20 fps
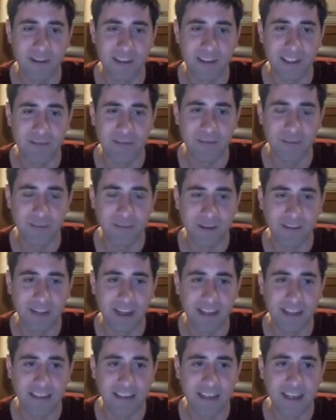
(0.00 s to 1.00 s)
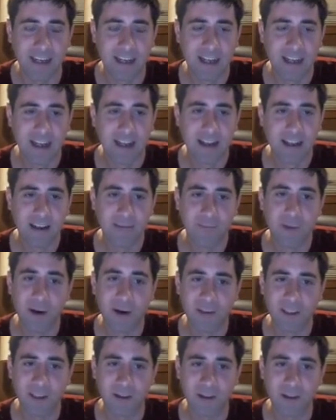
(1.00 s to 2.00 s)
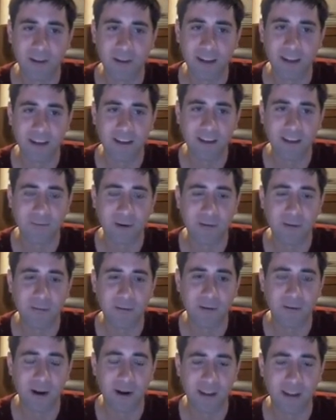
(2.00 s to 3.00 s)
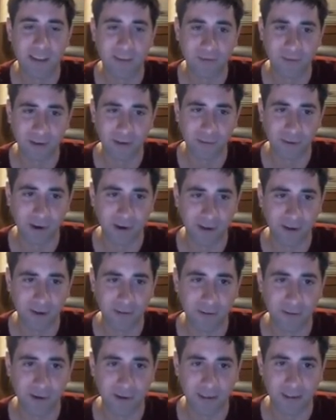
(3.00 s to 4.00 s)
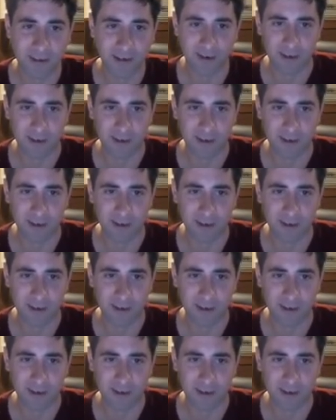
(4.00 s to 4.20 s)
want the Sweeping Lens. Most solo laners probably want the free ward, the warding